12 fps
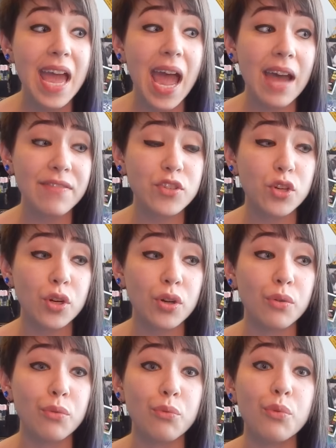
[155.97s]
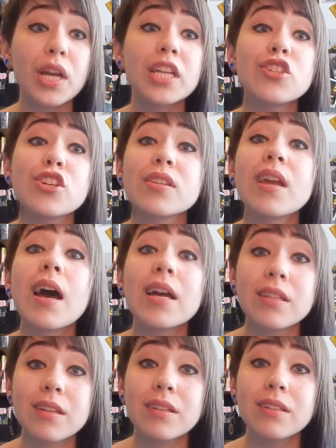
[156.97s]
after Rick just
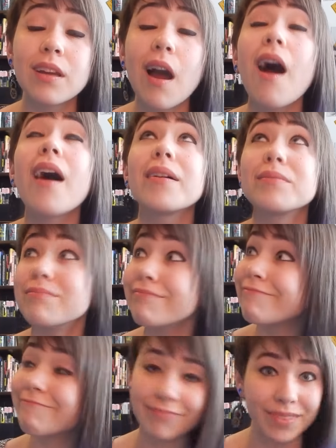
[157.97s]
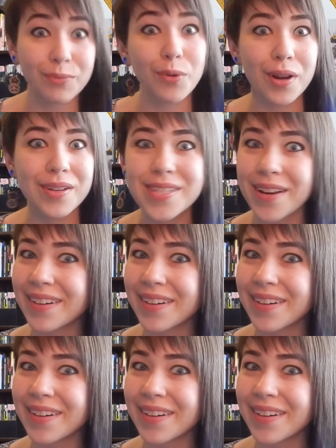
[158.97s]
got words